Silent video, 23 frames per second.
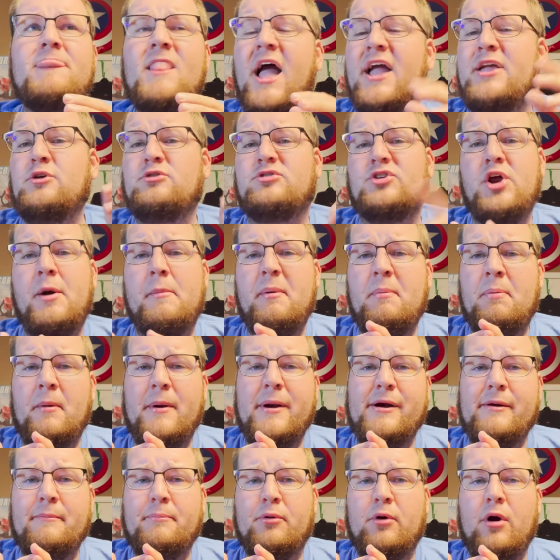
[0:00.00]
I use Adobe
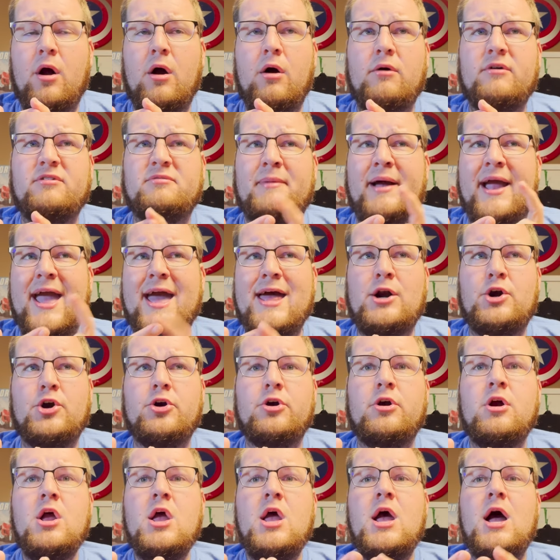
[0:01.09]
Premiere Pro as my
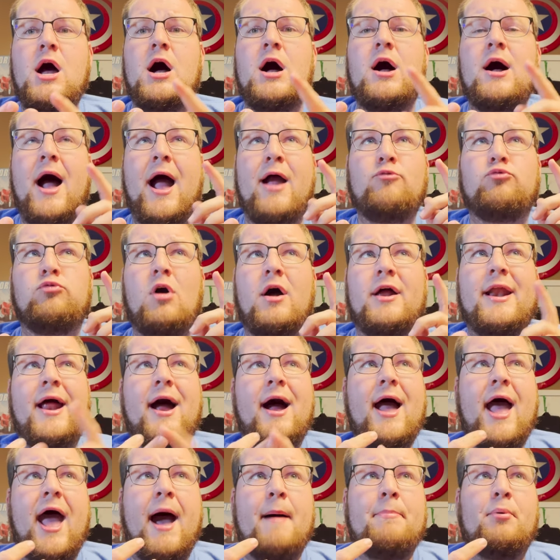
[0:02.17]
editor. I run
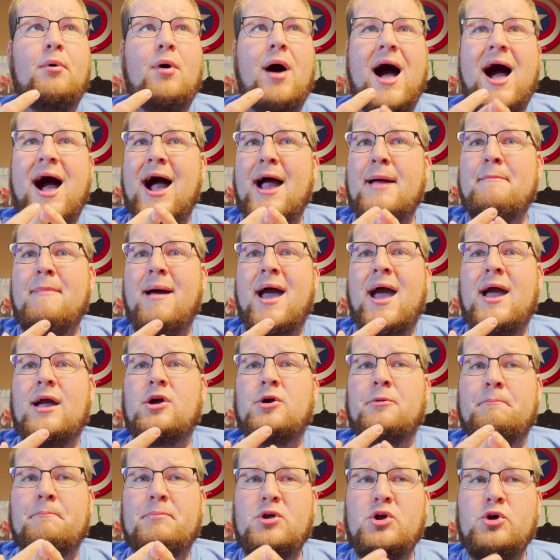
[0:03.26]
Apple iMac
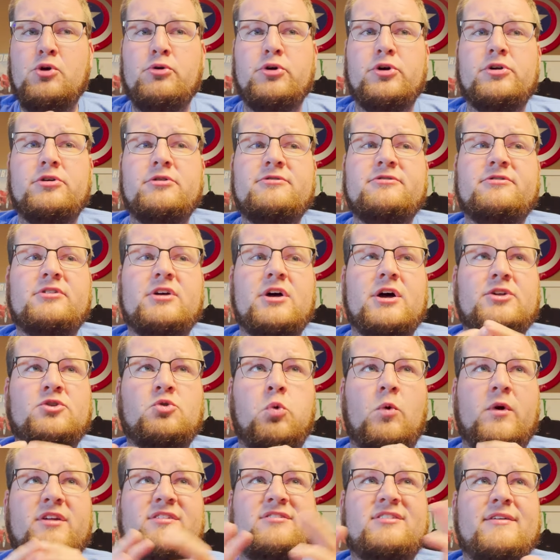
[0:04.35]
computers,
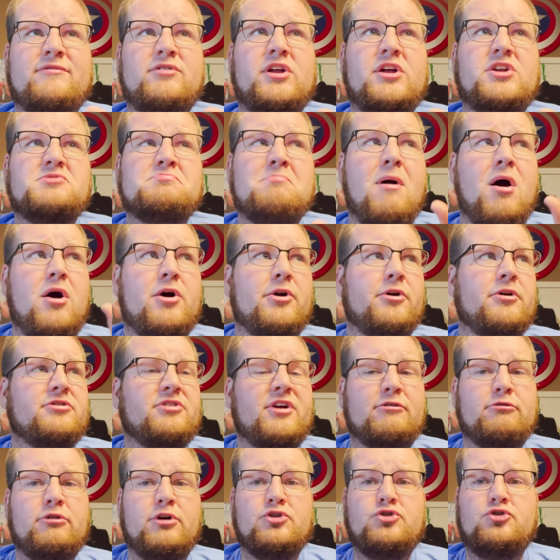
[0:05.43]
27-inch monitors. I
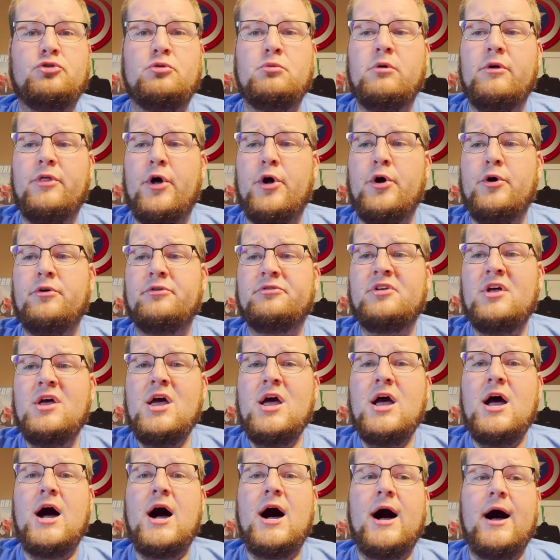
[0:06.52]
run 2 of those.
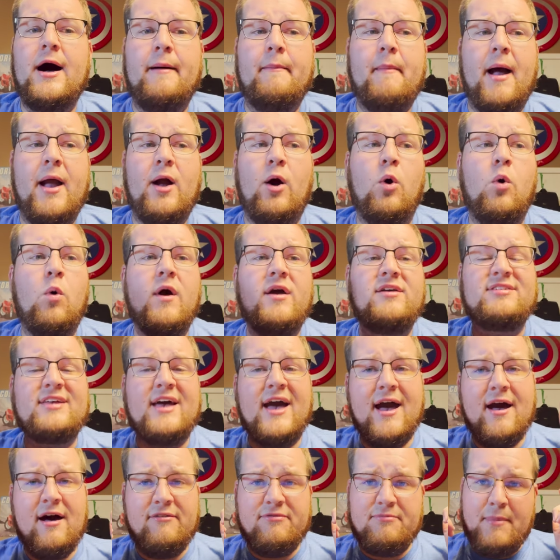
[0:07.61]
I always
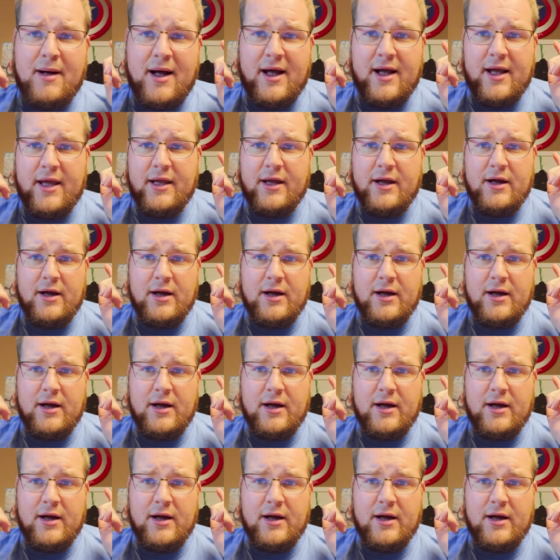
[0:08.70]
have my